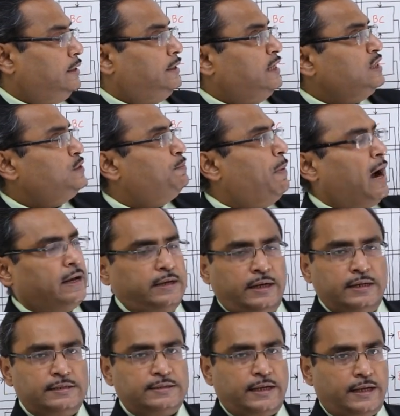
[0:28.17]
This
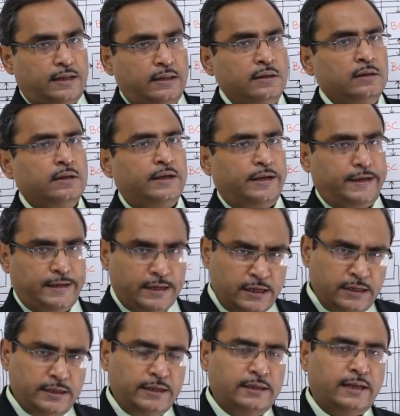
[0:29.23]
binary cell
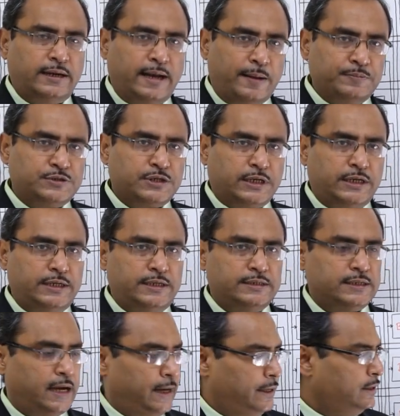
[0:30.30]
here in the RAM circuit
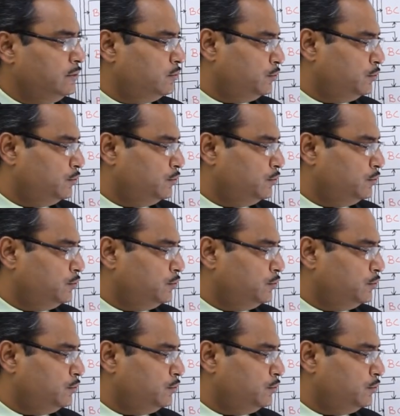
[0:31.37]
design,